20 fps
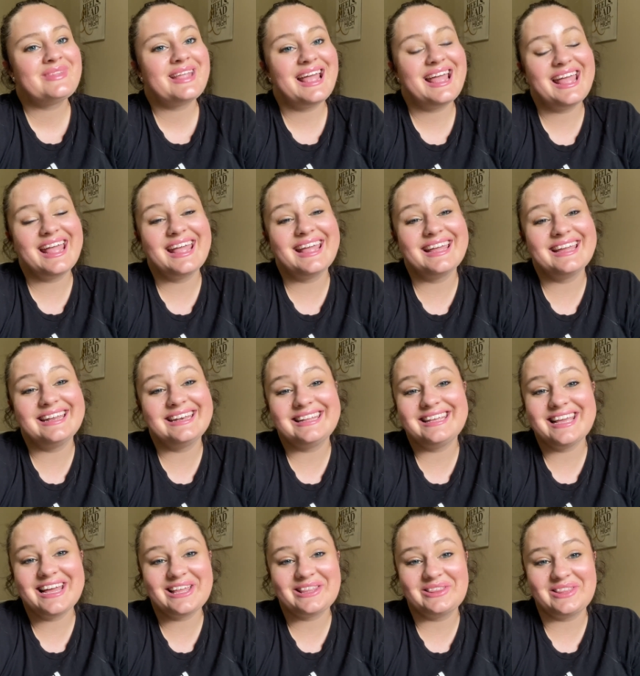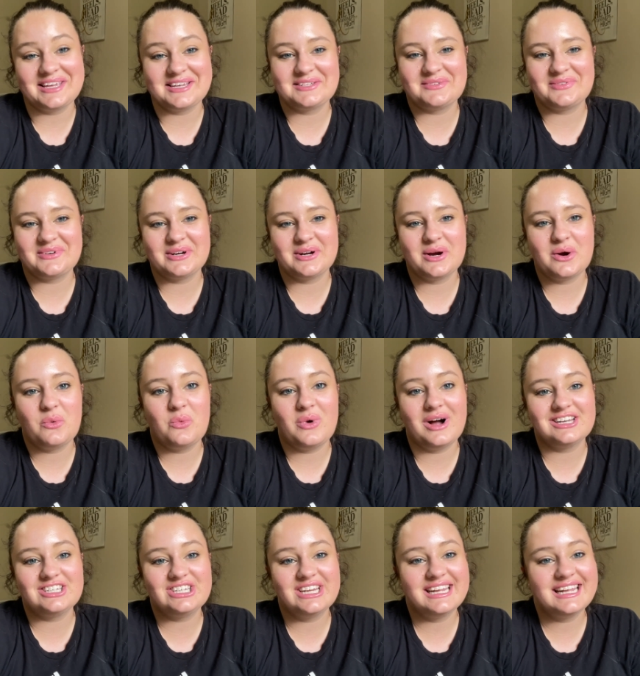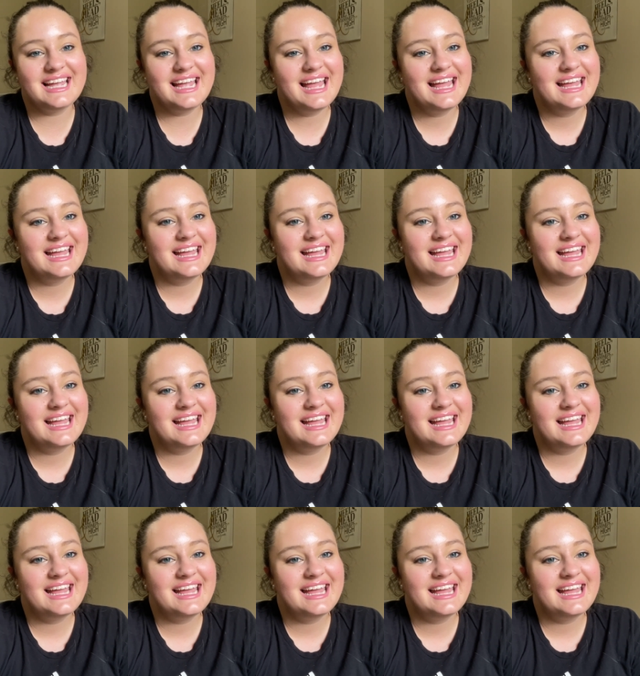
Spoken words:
And yeah, thanks for watching.